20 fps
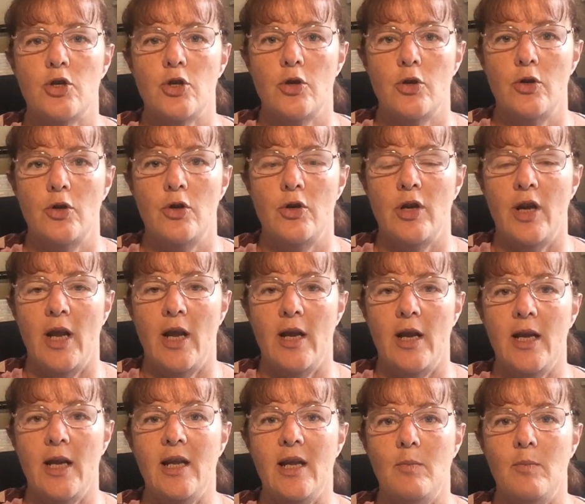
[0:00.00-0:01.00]
turn
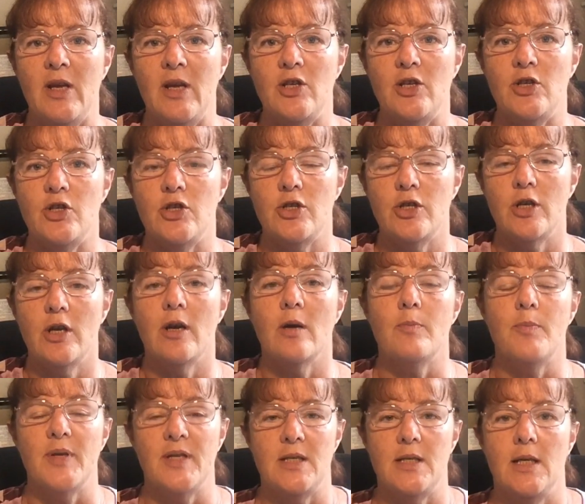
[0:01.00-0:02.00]
and image a
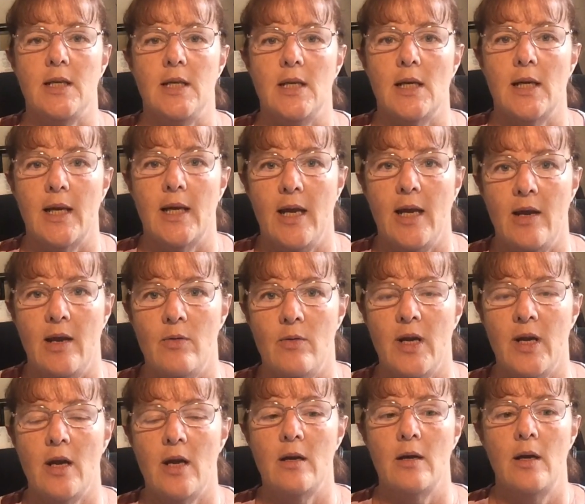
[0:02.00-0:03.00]
particular
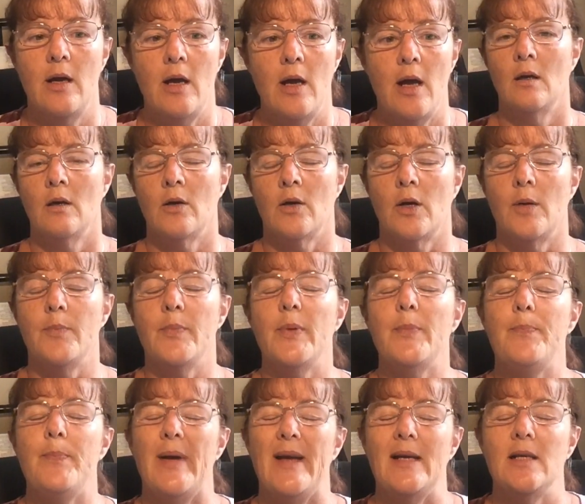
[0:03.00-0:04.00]
area. All right,
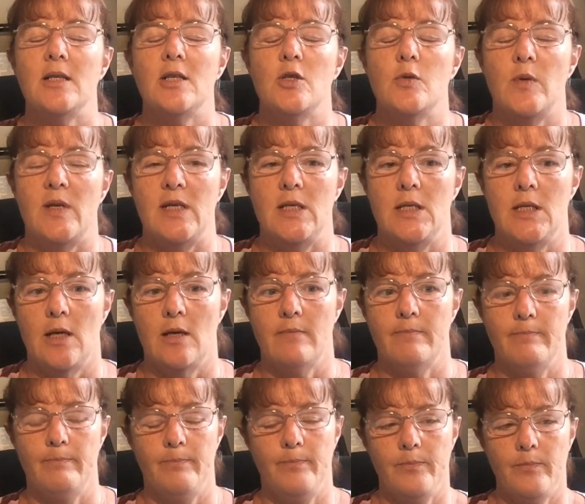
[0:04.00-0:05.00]
but back to India.
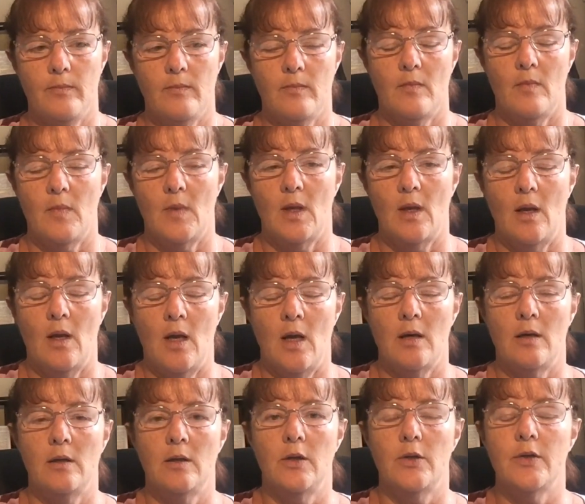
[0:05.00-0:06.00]

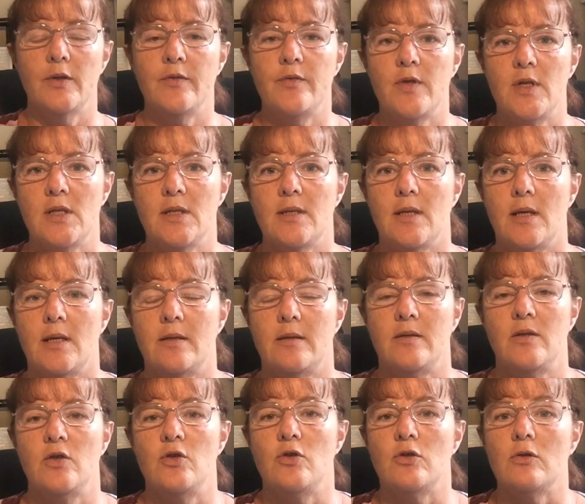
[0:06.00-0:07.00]
And a lot of this has
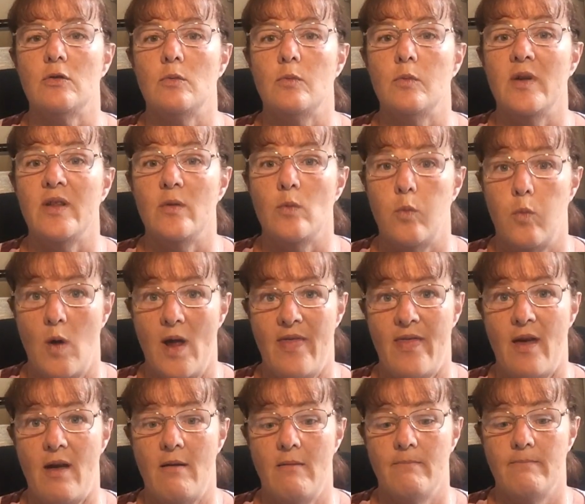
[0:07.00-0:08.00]
to do with
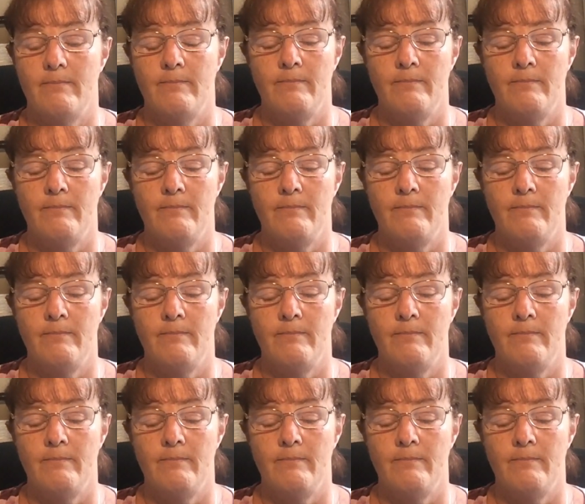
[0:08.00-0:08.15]
weather.